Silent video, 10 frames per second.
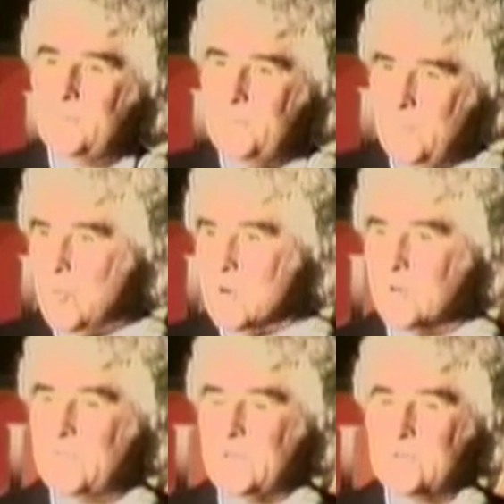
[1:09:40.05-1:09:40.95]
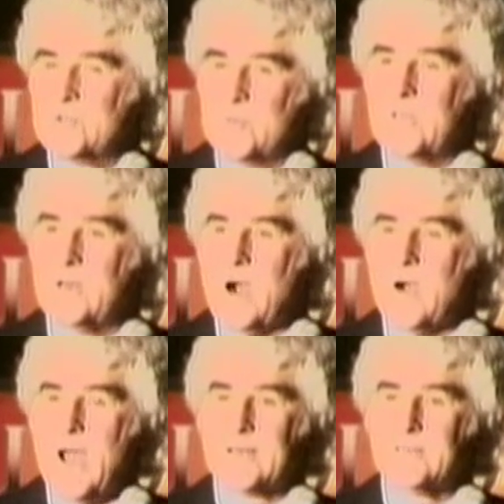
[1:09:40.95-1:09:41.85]
worldviews within our
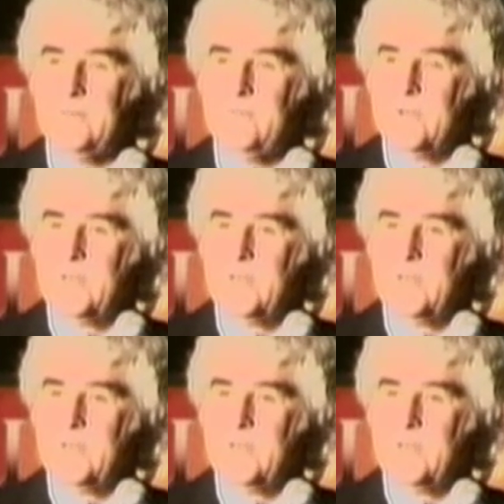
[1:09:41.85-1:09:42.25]
octave,